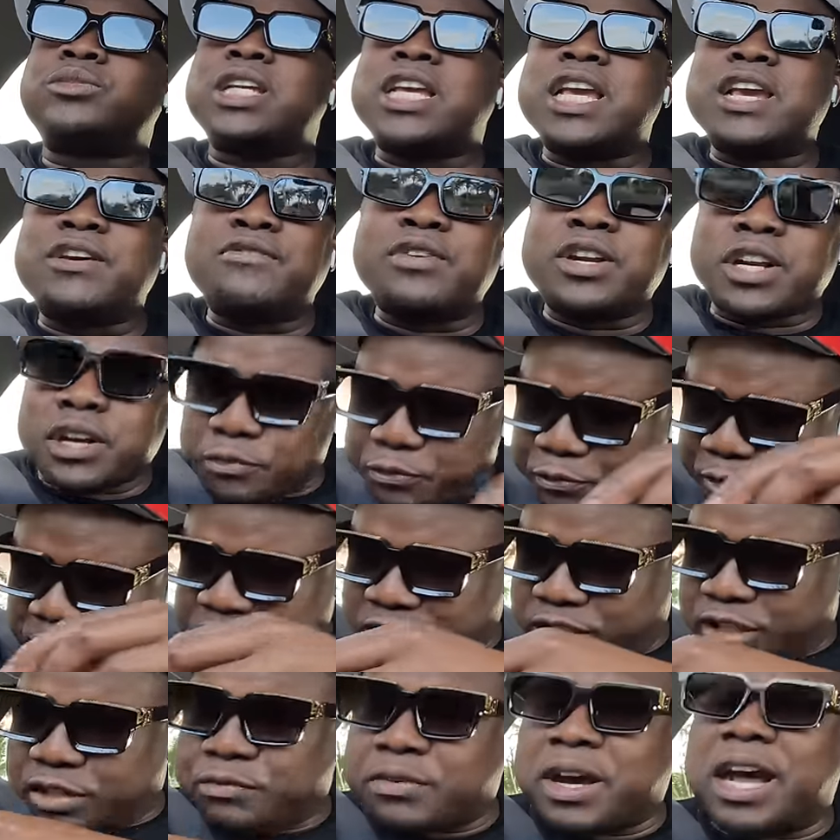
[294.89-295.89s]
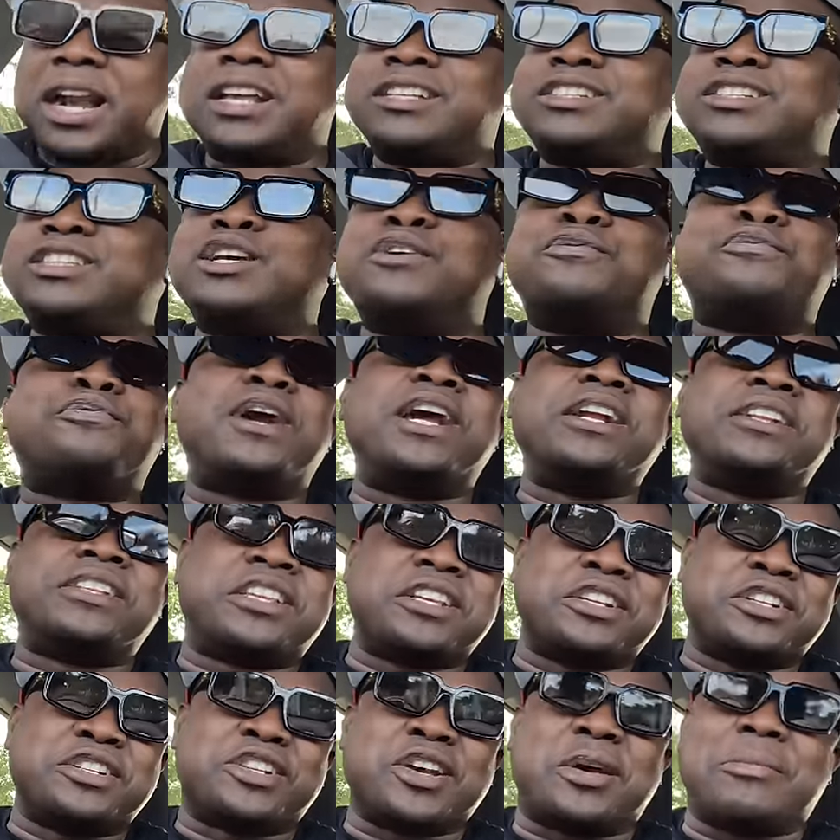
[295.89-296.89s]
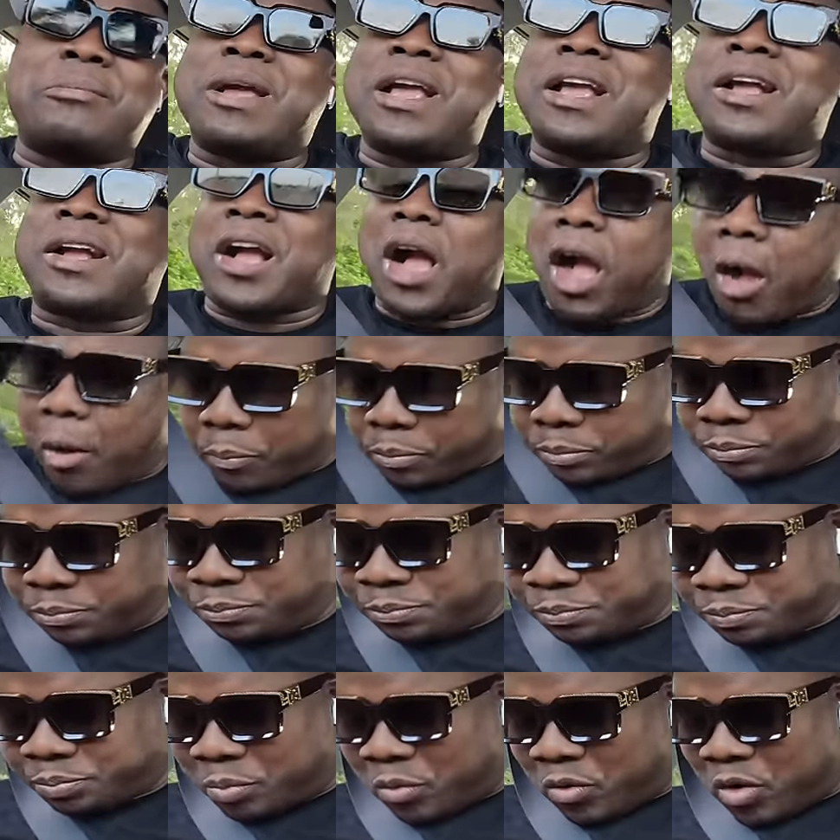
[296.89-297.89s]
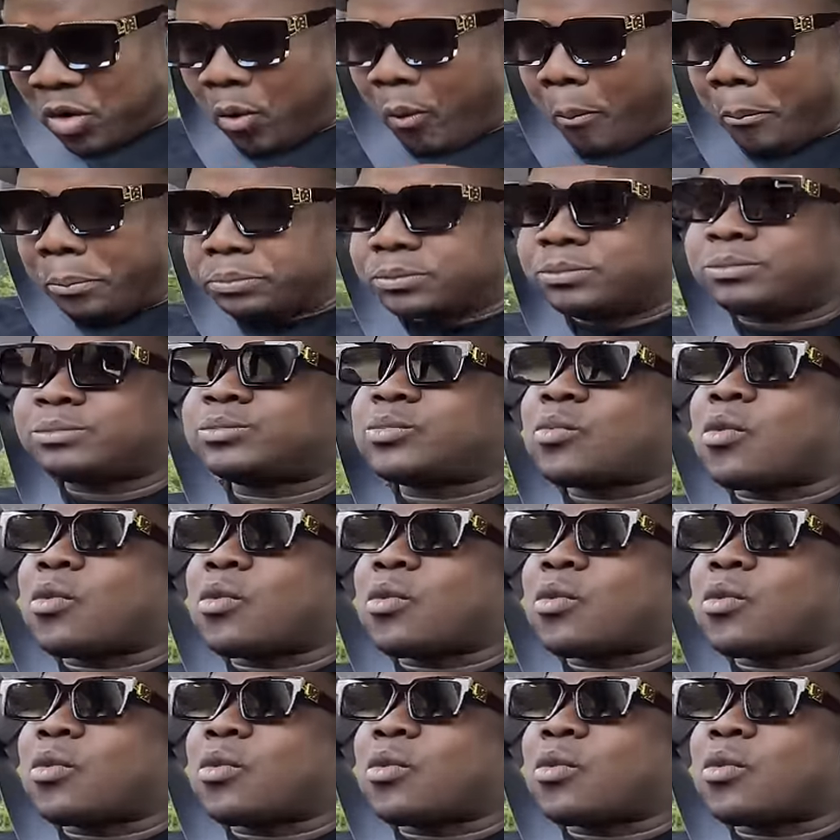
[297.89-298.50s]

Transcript: Even the festival is different in Jamaica.